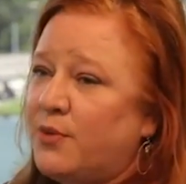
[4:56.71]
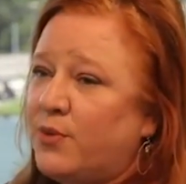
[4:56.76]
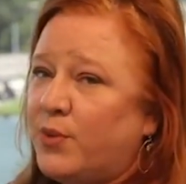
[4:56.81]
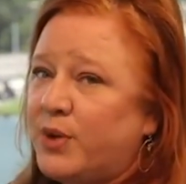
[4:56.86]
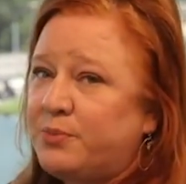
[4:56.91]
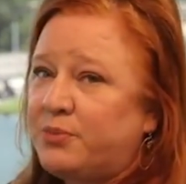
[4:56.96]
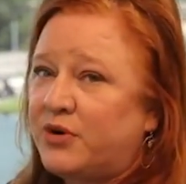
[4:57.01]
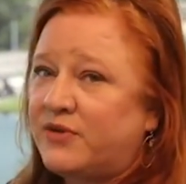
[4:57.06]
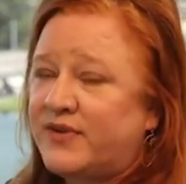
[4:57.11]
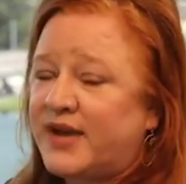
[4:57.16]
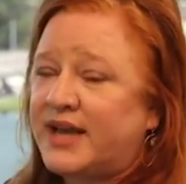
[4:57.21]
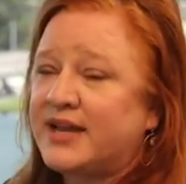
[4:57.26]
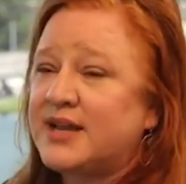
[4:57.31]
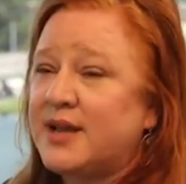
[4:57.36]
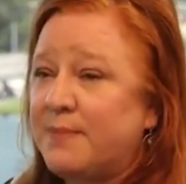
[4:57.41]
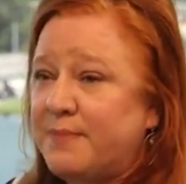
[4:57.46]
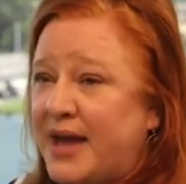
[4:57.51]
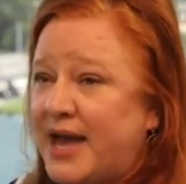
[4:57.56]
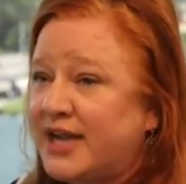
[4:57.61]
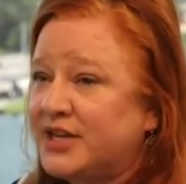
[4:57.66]
We provide
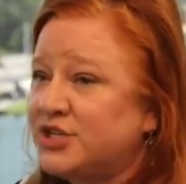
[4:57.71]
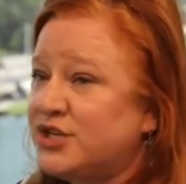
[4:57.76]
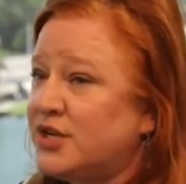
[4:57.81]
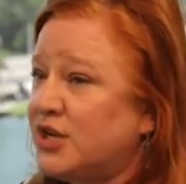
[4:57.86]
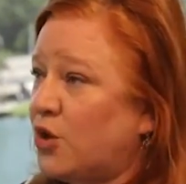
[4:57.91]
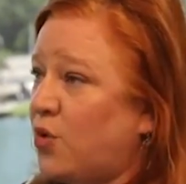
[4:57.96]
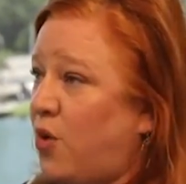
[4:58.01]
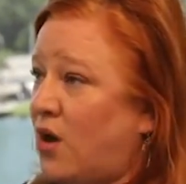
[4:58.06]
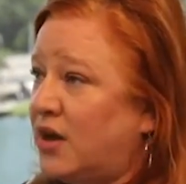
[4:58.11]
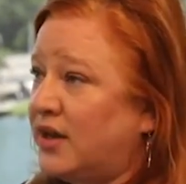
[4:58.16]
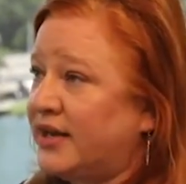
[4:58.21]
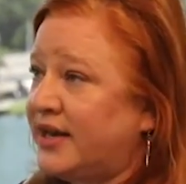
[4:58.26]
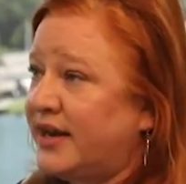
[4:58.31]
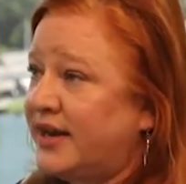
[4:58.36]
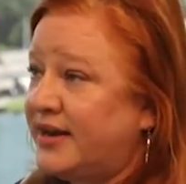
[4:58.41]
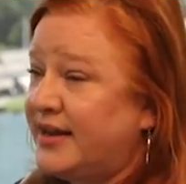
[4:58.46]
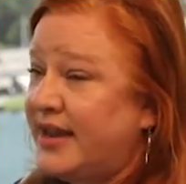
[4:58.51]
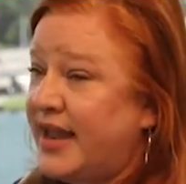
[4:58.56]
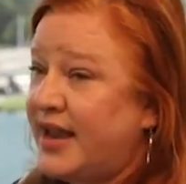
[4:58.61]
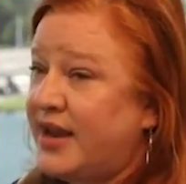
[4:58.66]
compassionate
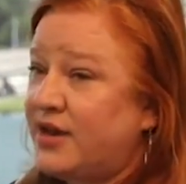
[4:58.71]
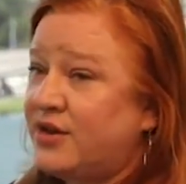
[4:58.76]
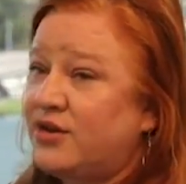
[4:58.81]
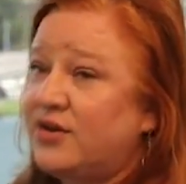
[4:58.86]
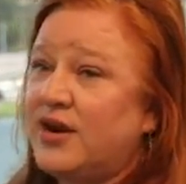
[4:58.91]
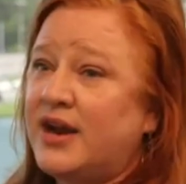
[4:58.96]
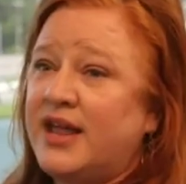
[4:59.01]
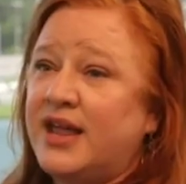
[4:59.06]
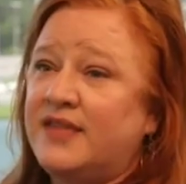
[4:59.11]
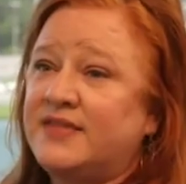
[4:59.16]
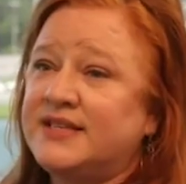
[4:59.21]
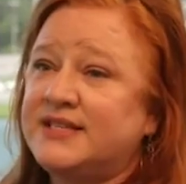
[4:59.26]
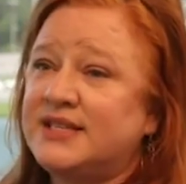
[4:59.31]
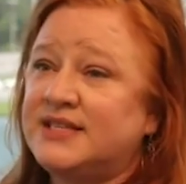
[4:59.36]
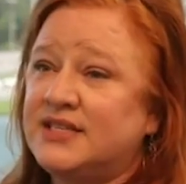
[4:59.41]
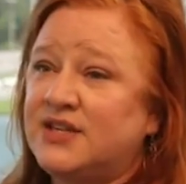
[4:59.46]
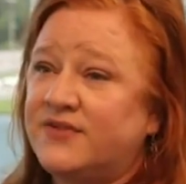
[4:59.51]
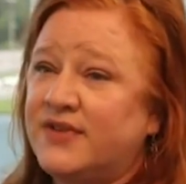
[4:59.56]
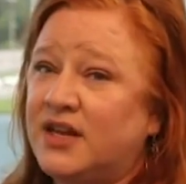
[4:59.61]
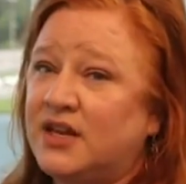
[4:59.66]
quality care, and this
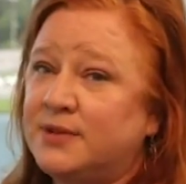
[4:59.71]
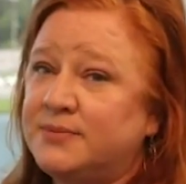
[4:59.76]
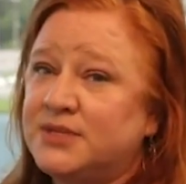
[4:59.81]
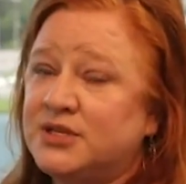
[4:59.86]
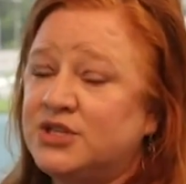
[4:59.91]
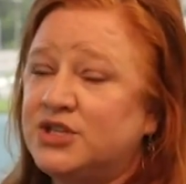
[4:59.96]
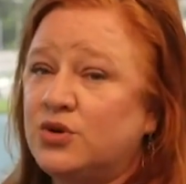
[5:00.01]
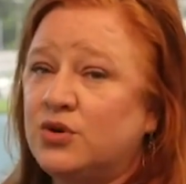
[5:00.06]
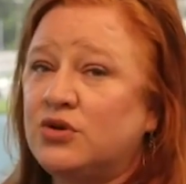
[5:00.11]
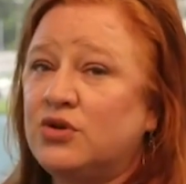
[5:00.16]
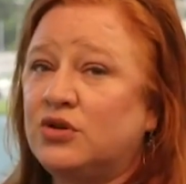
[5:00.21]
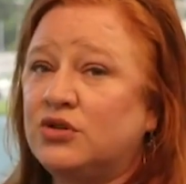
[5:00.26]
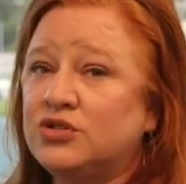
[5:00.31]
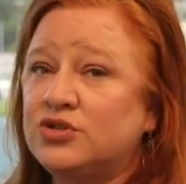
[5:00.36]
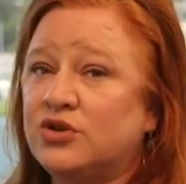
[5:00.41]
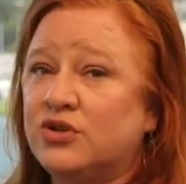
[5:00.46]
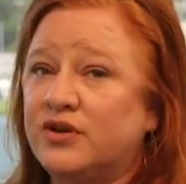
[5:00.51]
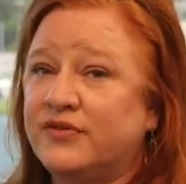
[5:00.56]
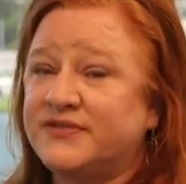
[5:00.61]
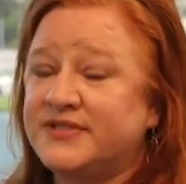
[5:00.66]
is developed into a
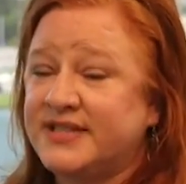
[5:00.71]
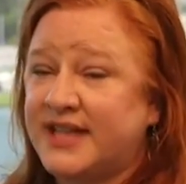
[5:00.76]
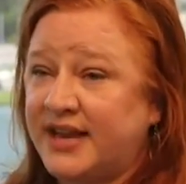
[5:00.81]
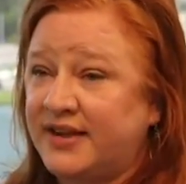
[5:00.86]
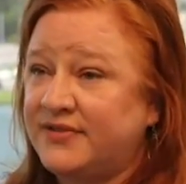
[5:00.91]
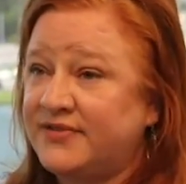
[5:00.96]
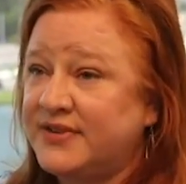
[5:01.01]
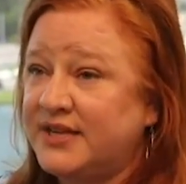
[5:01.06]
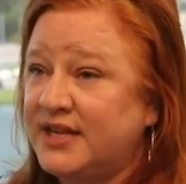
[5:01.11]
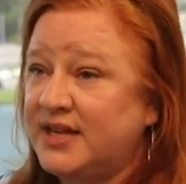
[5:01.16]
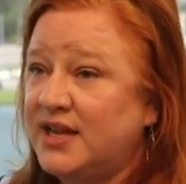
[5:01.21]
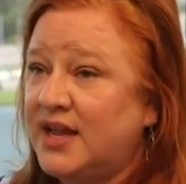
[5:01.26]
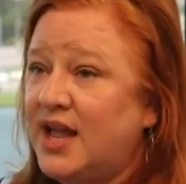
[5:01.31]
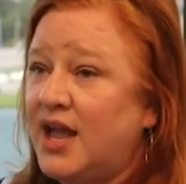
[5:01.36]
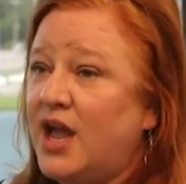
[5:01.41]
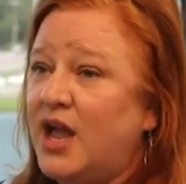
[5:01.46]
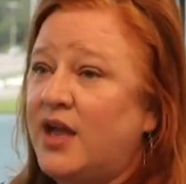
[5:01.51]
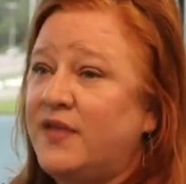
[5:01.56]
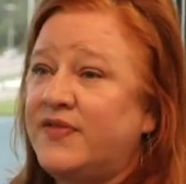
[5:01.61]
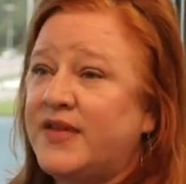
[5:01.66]
culture of safety
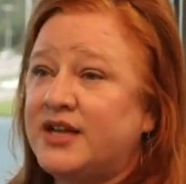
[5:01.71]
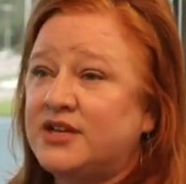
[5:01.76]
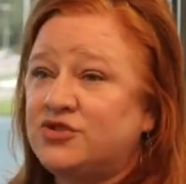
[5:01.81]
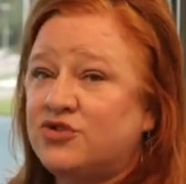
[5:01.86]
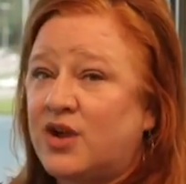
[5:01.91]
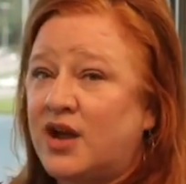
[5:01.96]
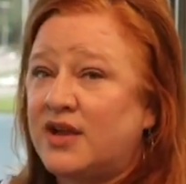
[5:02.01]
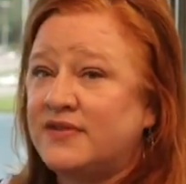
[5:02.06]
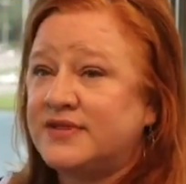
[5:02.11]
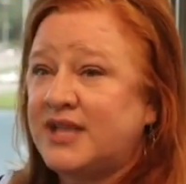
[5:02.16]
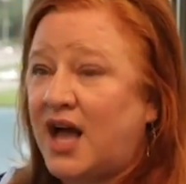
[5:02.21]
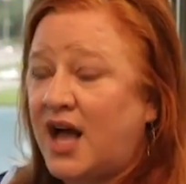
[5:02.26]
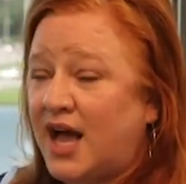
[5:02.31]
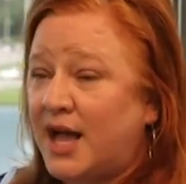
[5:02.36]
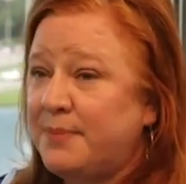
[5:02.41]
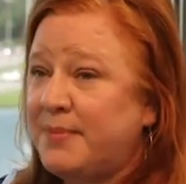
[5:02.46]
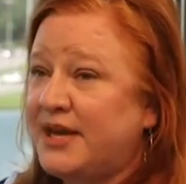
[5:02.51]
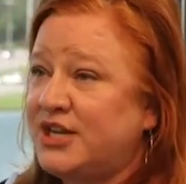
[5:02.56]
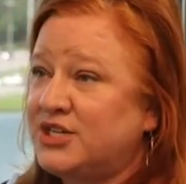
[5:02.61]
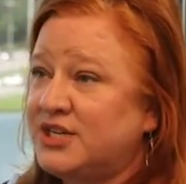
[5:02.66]
that drives
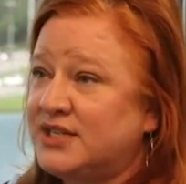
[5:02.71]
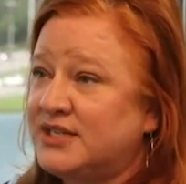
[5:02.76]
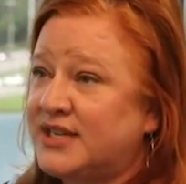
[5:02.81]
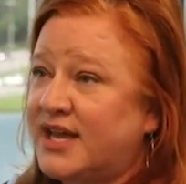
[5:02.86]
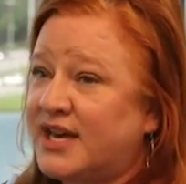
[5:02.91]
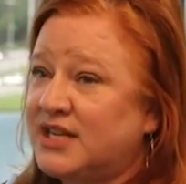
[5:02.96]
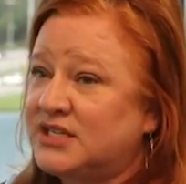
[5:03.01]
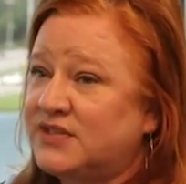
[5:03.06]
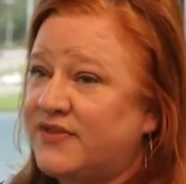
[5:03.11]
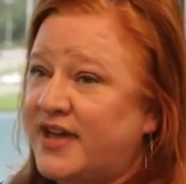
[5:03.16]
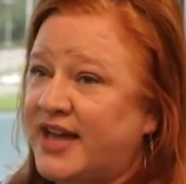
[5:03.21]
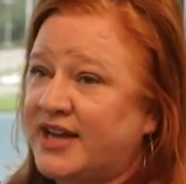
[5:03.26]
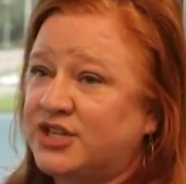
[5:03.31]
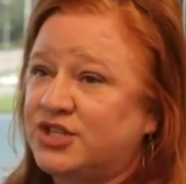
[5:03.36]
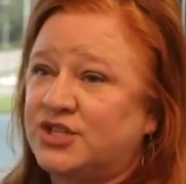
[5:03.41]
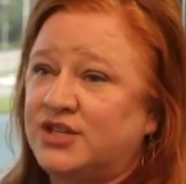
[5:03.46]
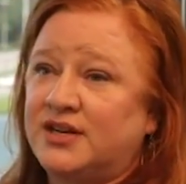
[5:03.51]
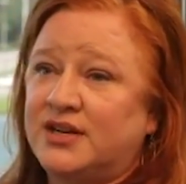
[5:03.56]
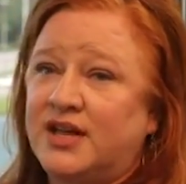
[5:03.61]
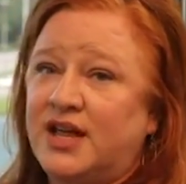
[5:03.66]
high patient
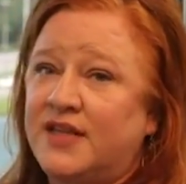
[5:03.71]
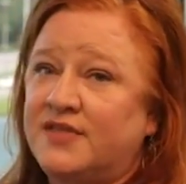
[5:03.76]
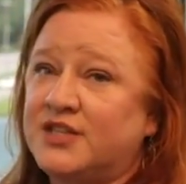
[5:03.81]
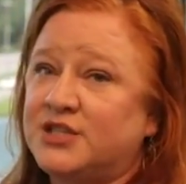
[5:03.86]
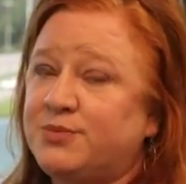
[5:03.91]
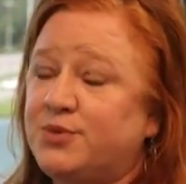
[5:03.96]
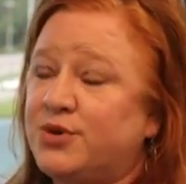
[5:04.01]
satisfaction, and this